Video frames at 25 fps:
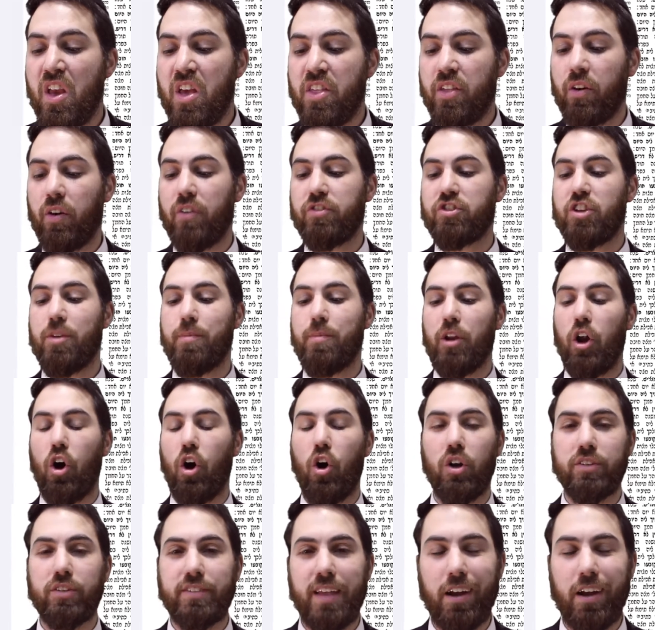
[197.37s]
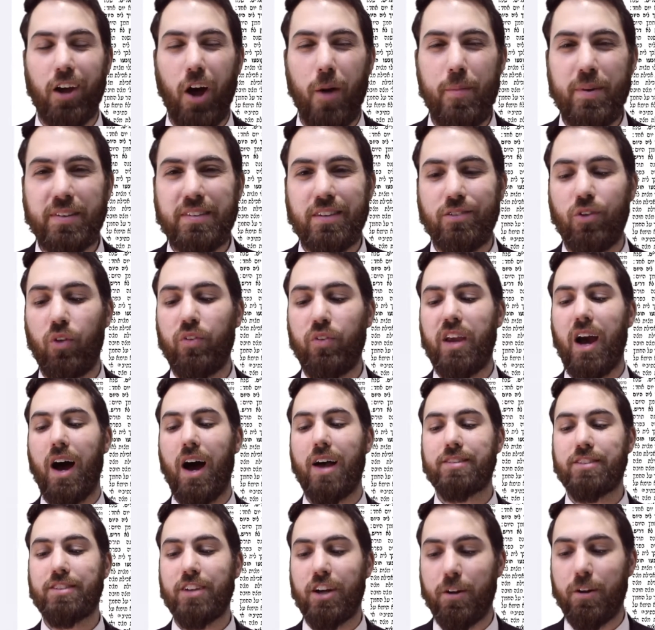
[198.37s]
The Rav Shimon holds that Chametz is only
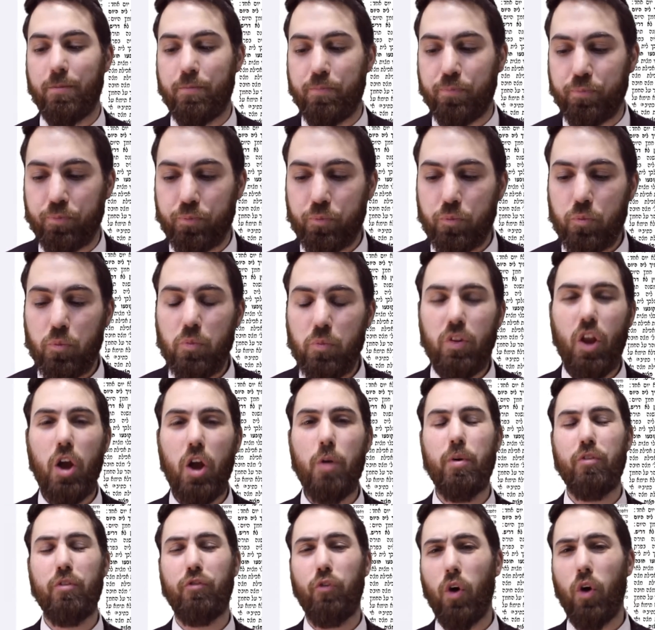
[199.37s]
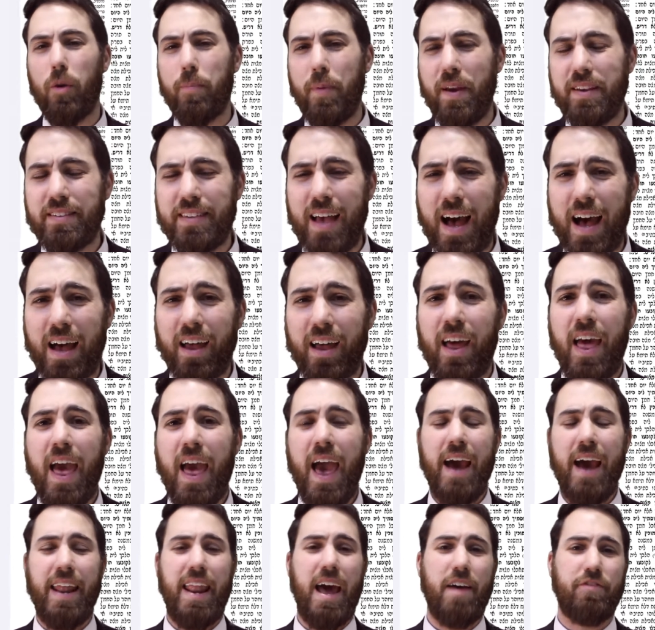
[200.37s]
Aser before Pesach
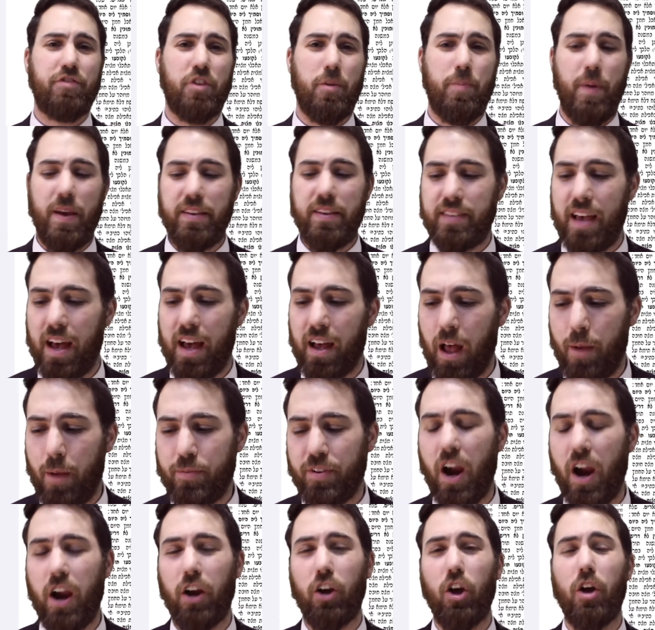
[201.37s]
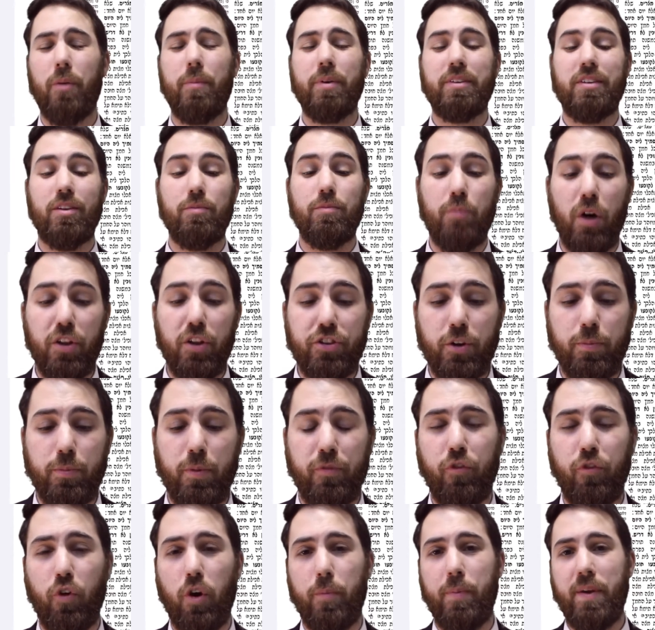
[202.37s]
and after Pesach. I'm sorry, chametz is mutter
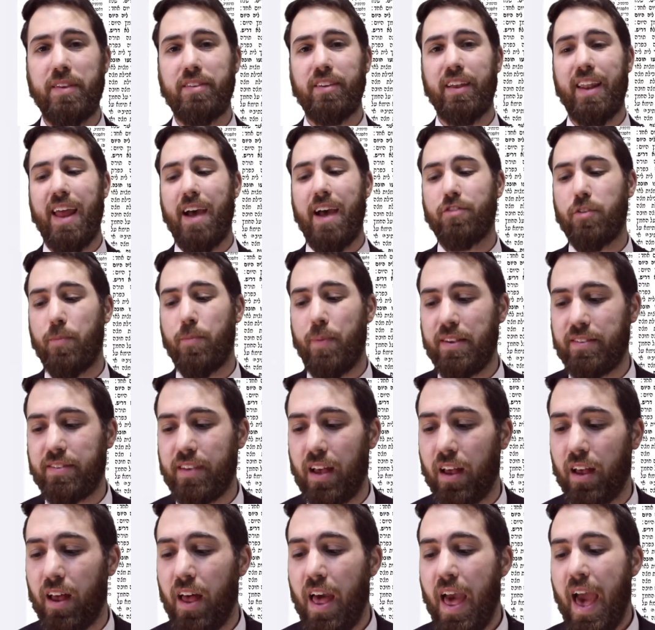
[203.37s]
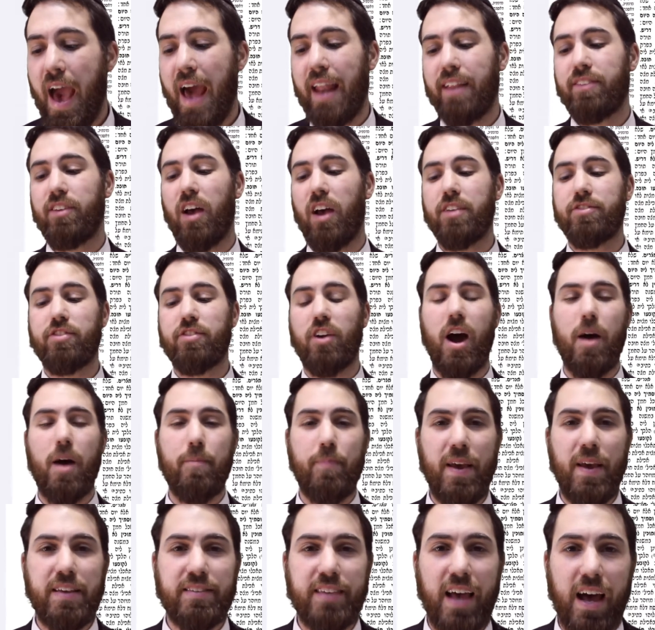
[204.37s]
before Pesach and after Pesach, and it's also on
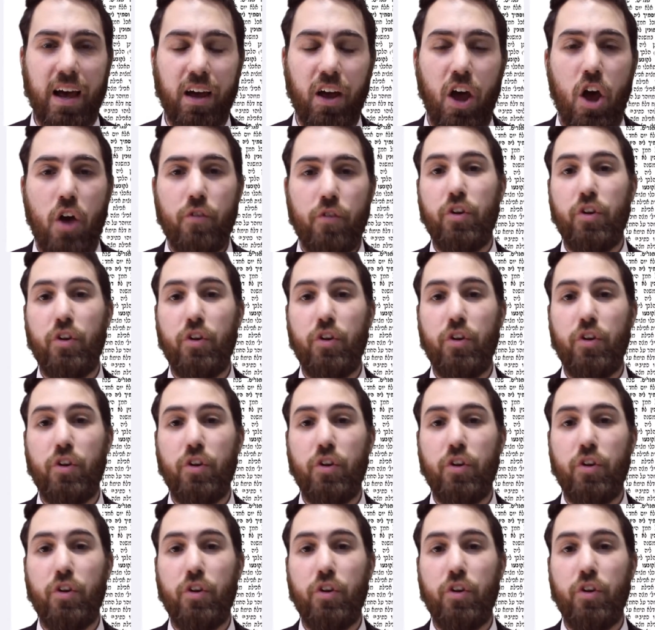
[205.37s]
Pesach.